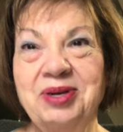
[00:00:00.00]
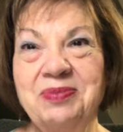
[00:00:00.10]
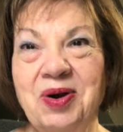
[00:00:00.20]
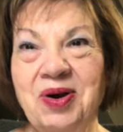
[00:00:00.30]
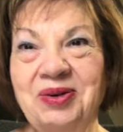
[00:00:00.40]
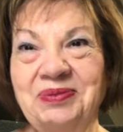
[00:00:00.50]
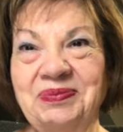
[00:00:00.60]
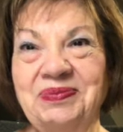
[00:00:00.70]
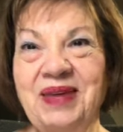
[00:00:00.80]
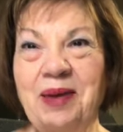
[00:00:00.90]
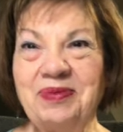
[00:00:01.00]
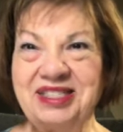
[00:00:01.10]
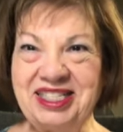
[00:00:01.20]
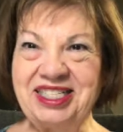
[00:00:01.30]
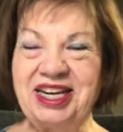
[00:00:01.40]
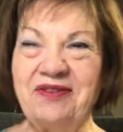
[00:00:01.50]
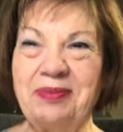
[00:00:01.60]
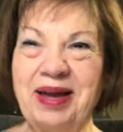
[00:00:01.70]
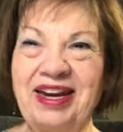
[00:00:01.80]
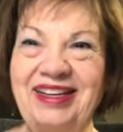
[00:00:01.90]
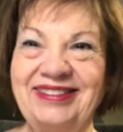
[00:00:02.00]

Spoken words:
you tomorrow. Happy stitching, everybody.